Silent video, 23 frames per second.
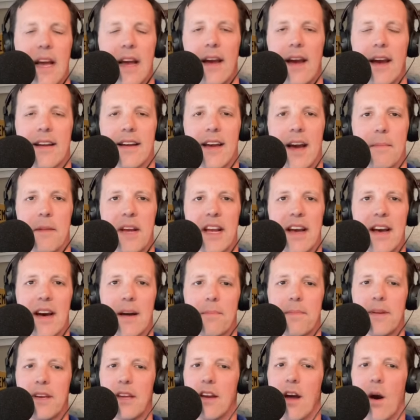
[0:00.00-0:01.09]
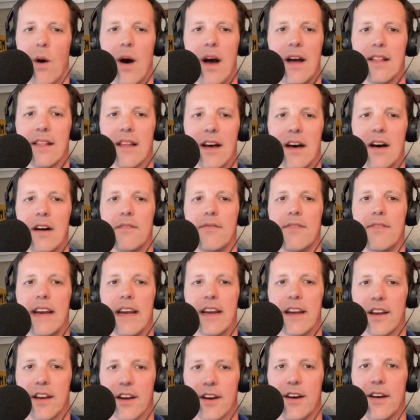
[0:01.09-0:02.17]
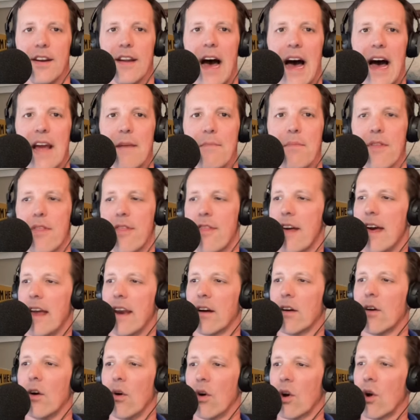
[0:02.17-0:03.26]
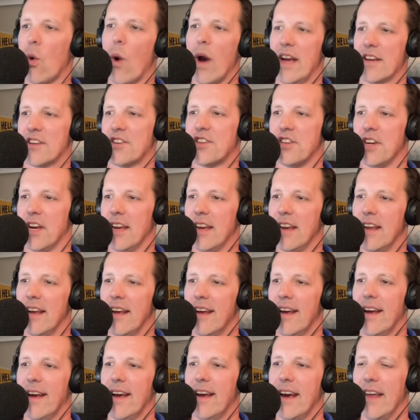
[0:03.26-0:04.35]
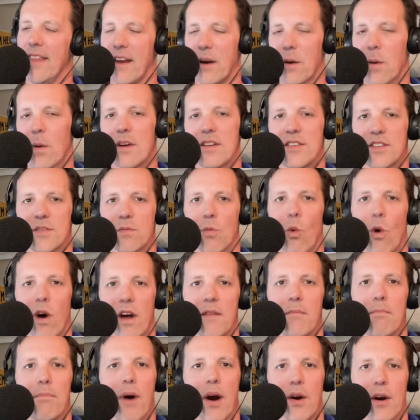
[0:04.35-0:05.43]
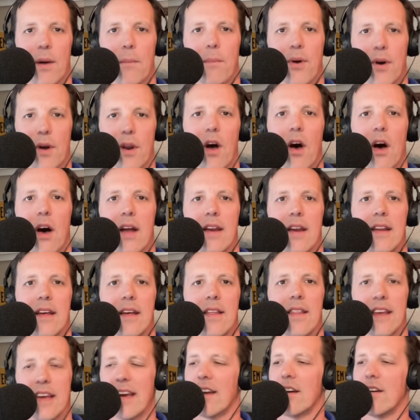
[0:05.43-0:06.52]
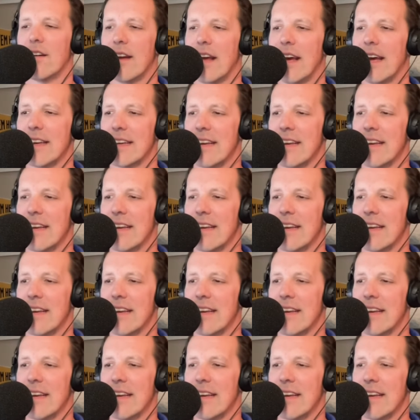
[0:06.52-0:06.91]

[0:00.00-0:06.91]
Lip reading: And coming up, you know I love a good hypothetical question. And there was one put on the internet